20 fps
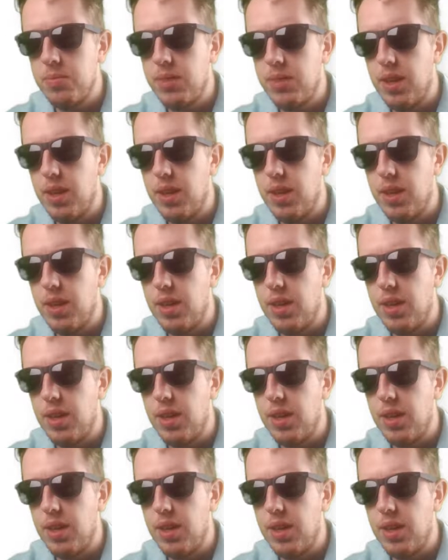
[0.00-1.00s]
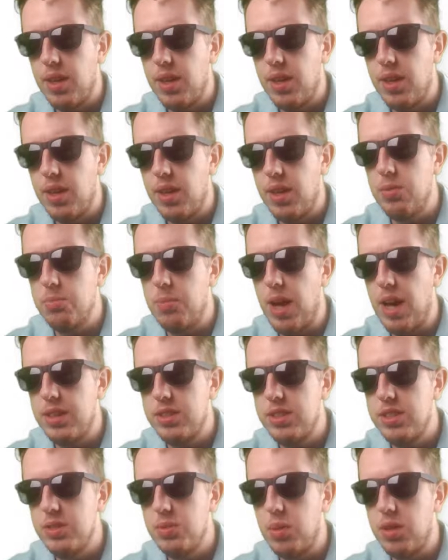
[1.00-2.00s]
having like these diagonal
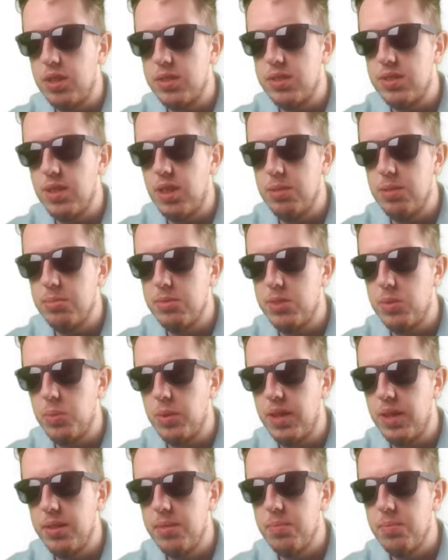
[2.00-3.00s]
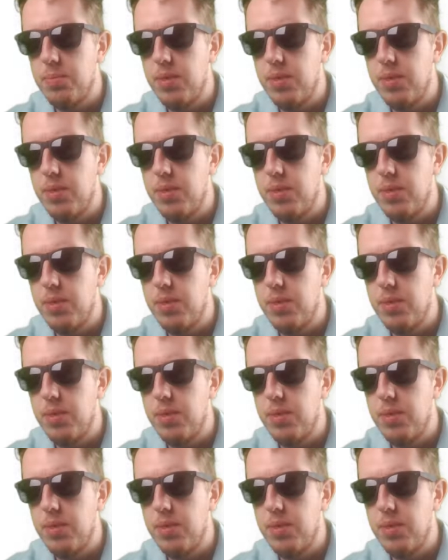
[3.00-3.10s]
matches with the snail in between,